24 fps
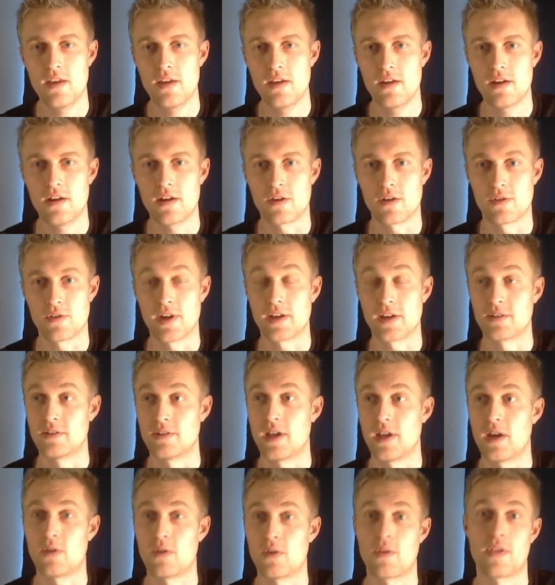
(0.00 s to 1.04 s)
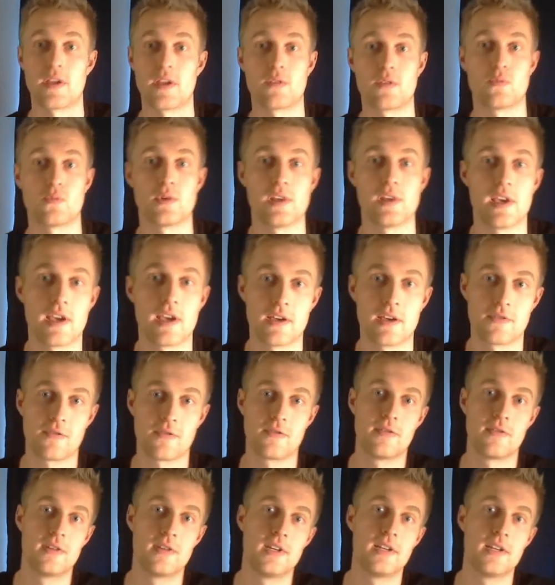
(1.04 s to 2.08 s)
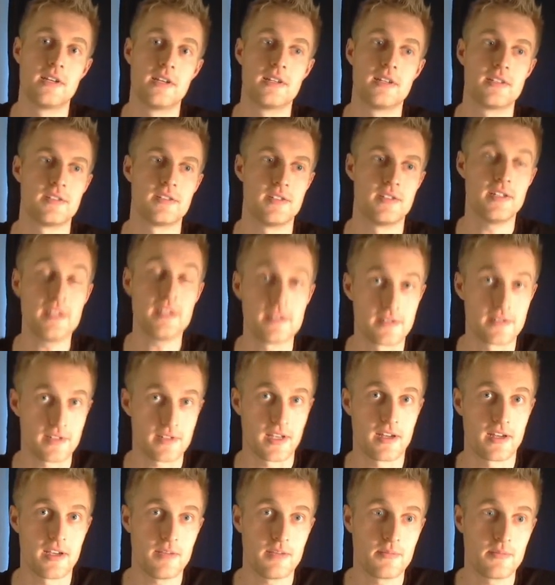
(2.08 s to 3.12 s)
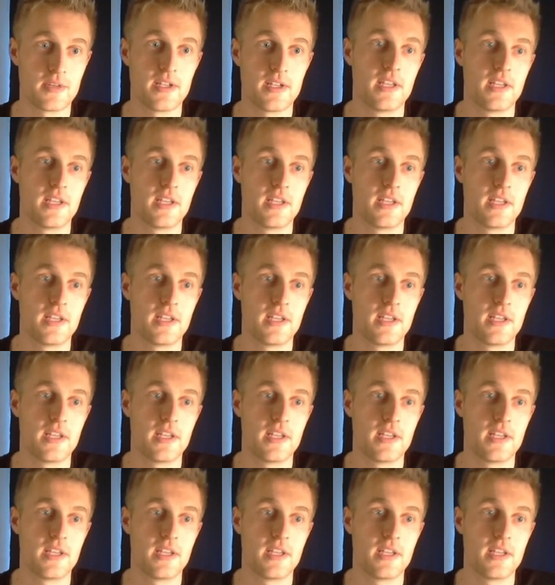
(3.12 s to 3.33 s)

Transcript: Alright, now that we have Teagle set up,